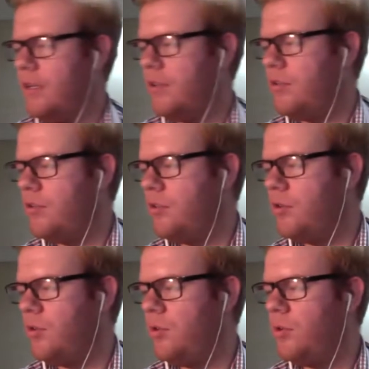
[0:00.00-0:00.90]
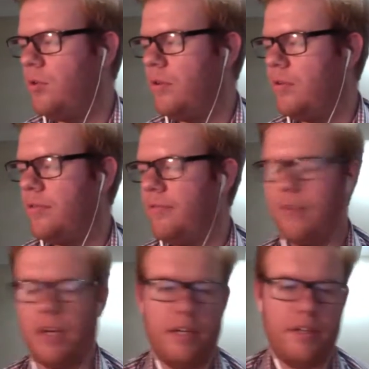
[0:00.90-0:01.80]
to
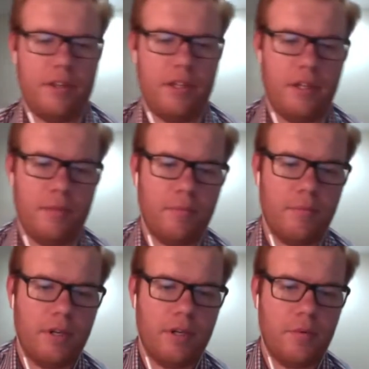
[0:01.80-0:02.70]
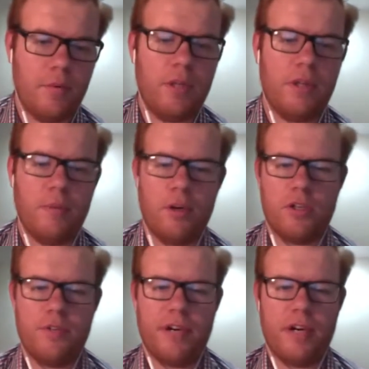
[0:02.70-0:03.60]
find what the
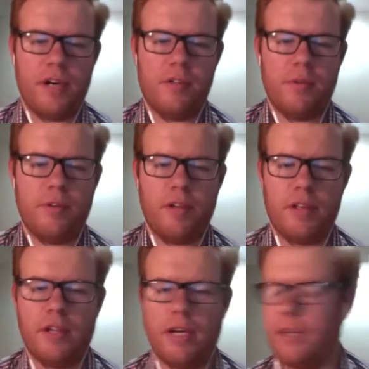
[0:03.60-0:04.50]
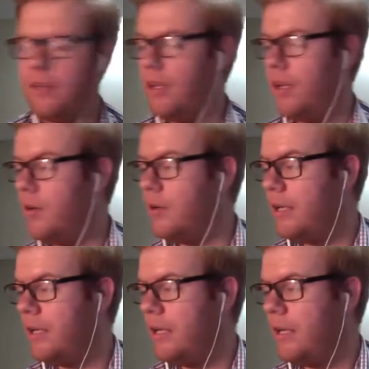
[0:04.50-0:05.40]
margin of error is. We've got the high and the low,
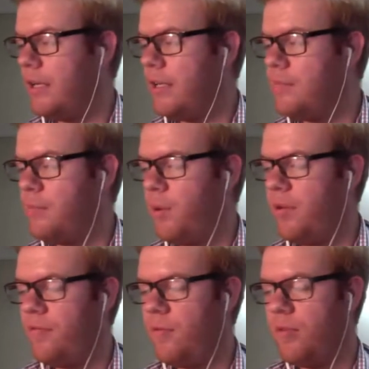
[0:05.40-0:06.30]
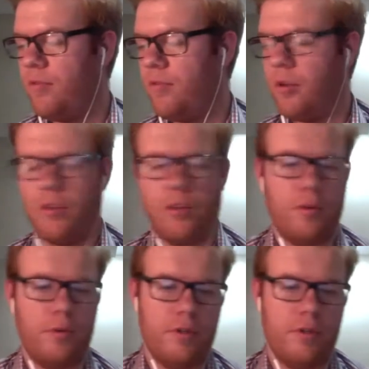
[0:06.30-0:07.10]
and it's 0.442.